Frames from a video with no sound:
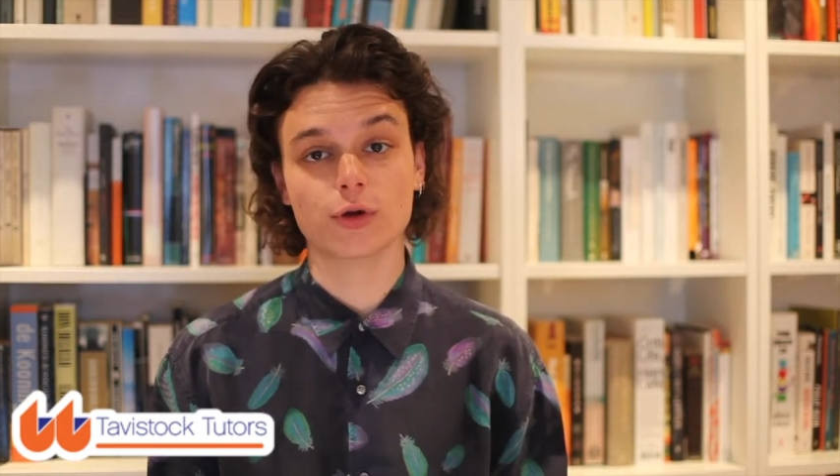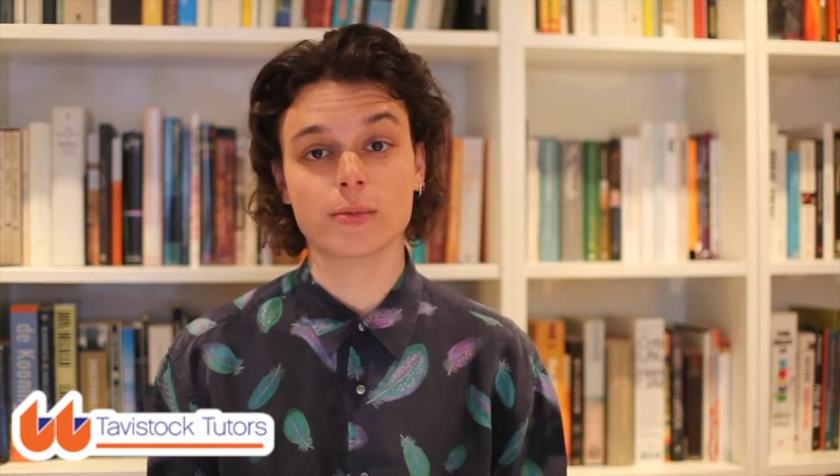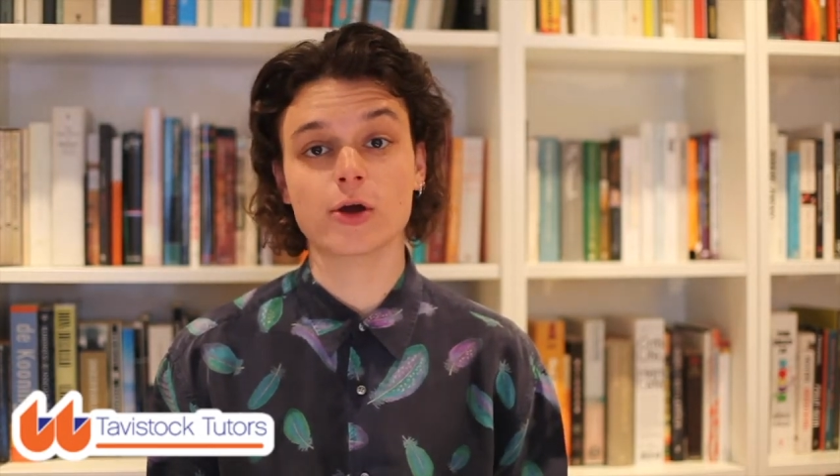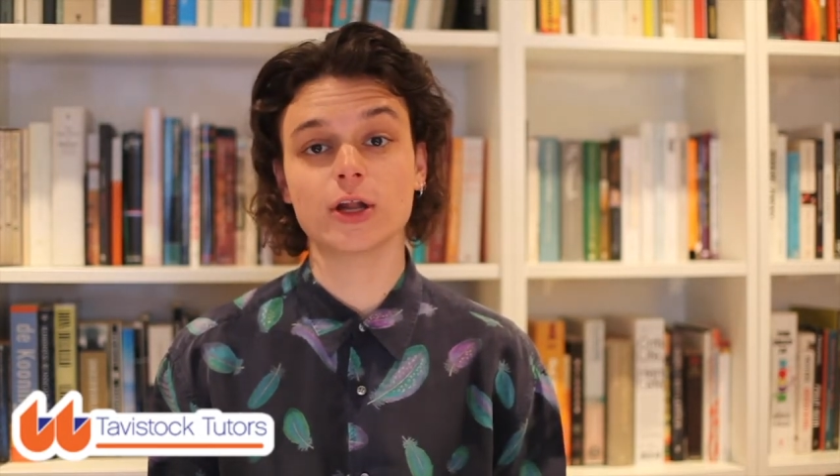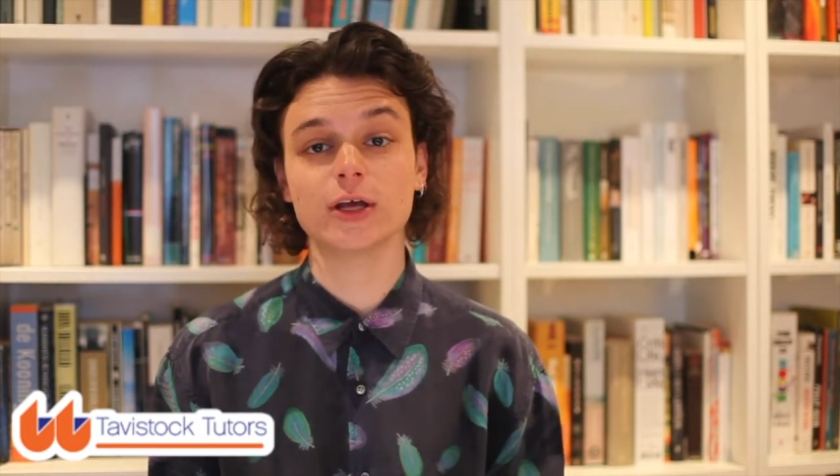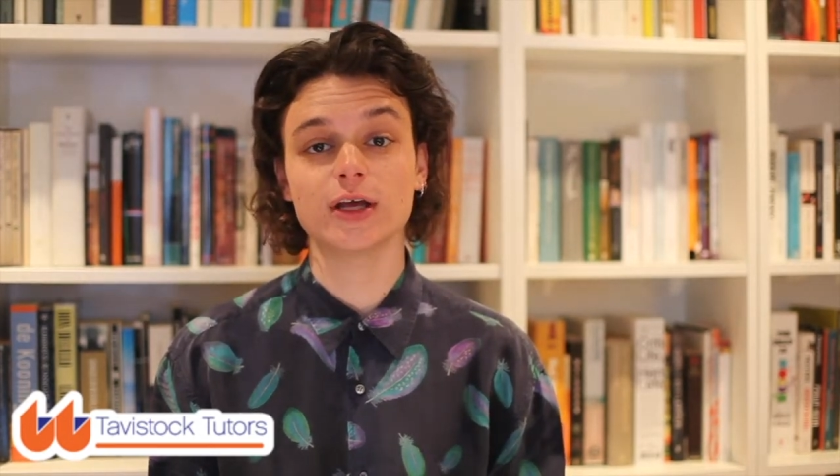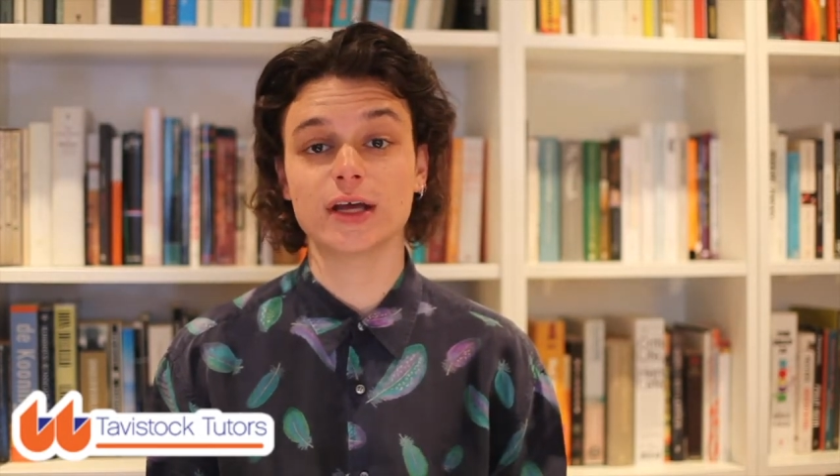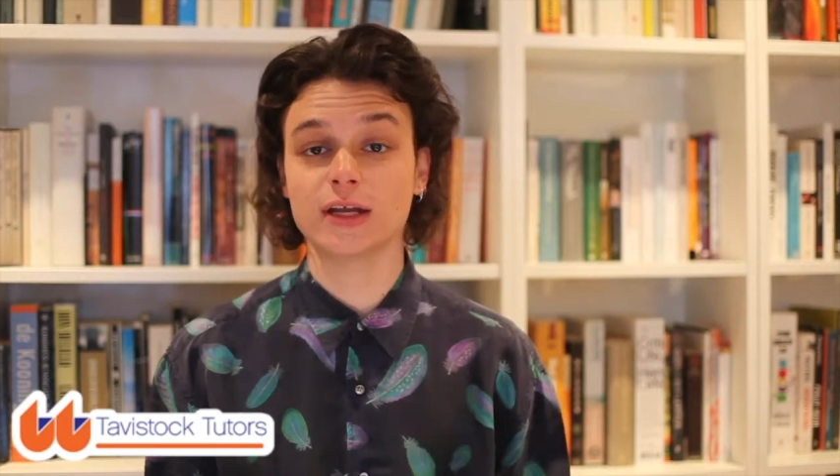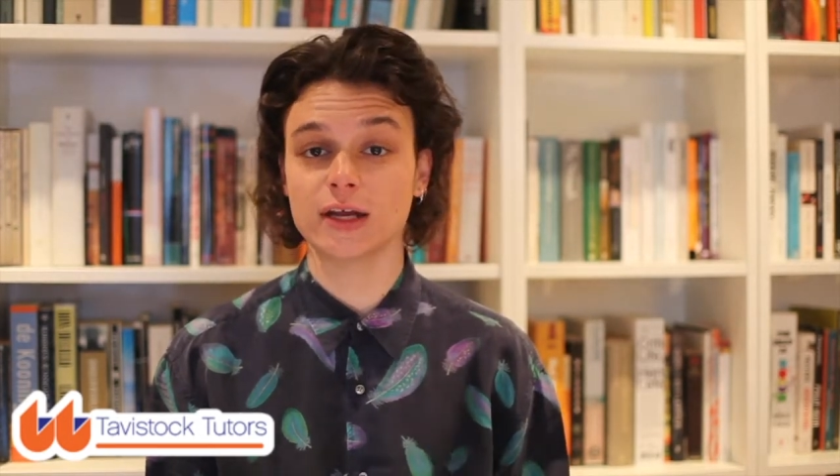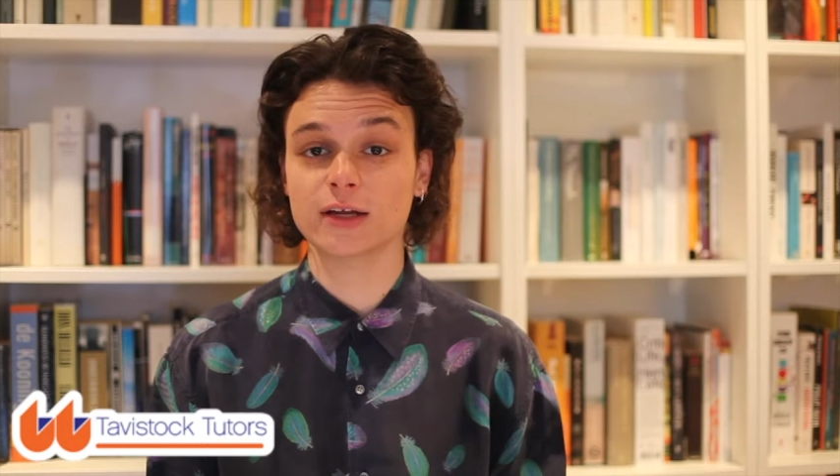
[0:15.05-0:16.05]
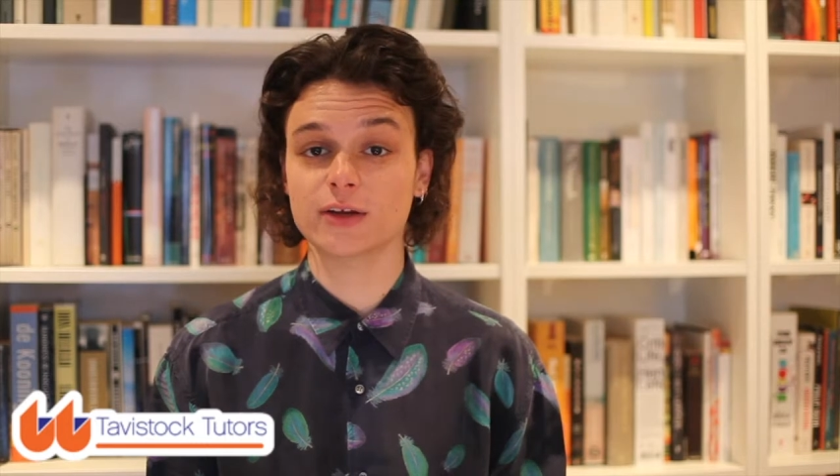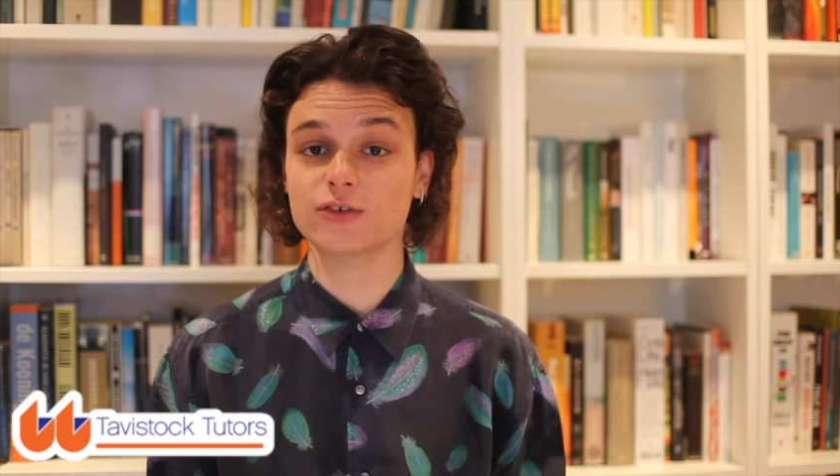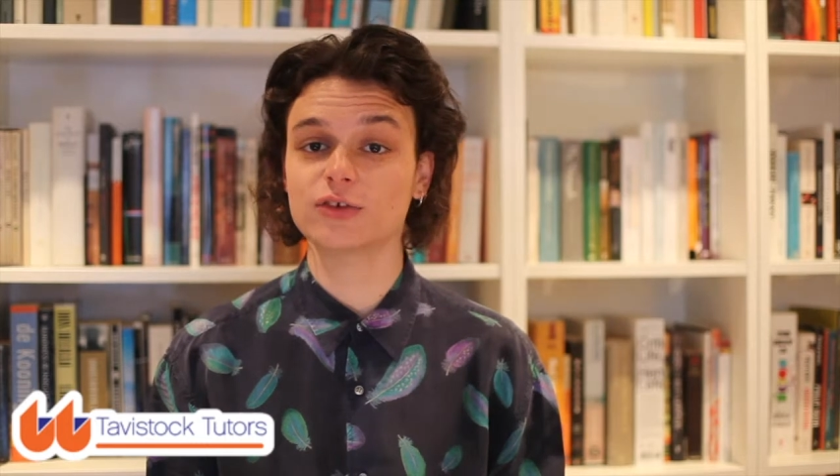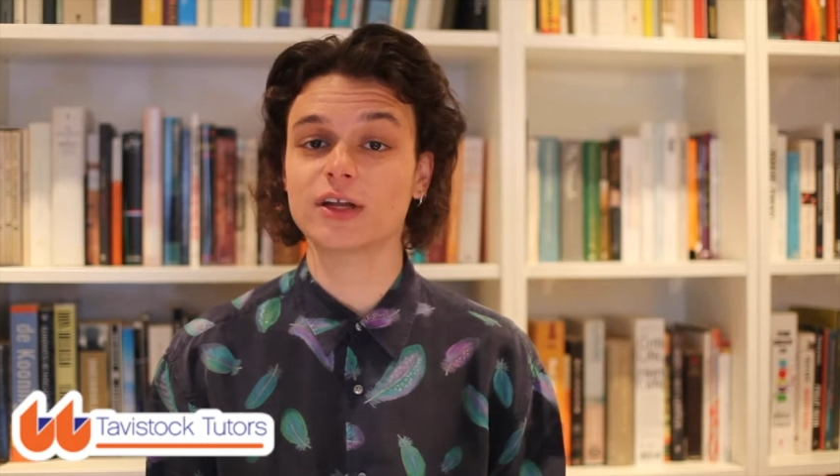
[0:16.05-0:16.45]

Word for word: primarily in English,